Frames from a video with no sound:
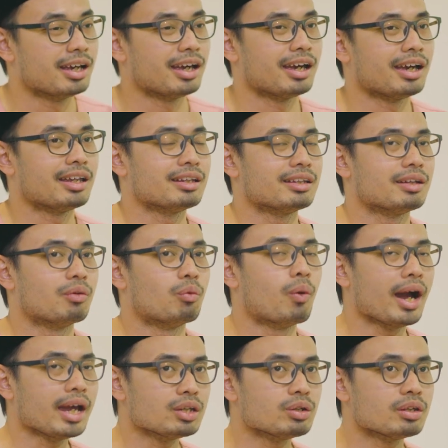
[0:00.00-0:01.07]
And
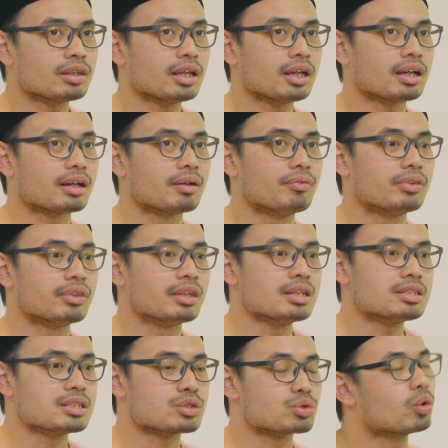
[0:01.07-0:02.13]
why do you think
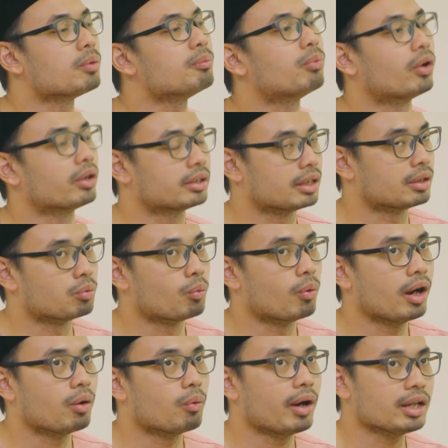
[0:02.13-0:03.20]
this is so important?
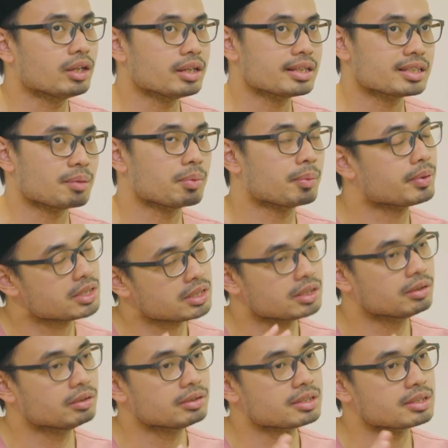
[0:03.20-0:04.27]
Why do you think some people
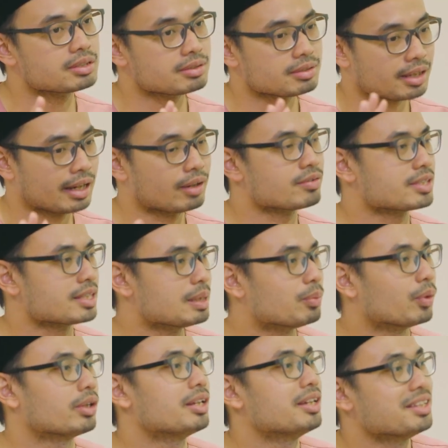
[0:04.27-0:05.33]
still kind of sleep
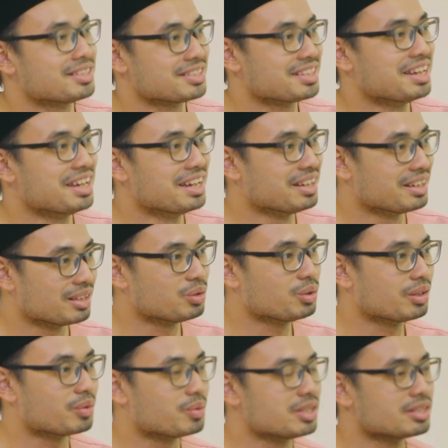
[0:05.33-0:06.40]
on this,
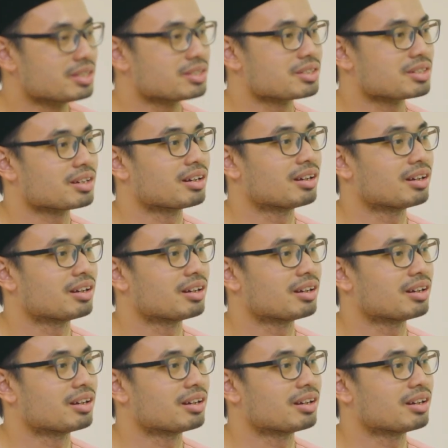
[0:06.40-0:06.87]
doing the research?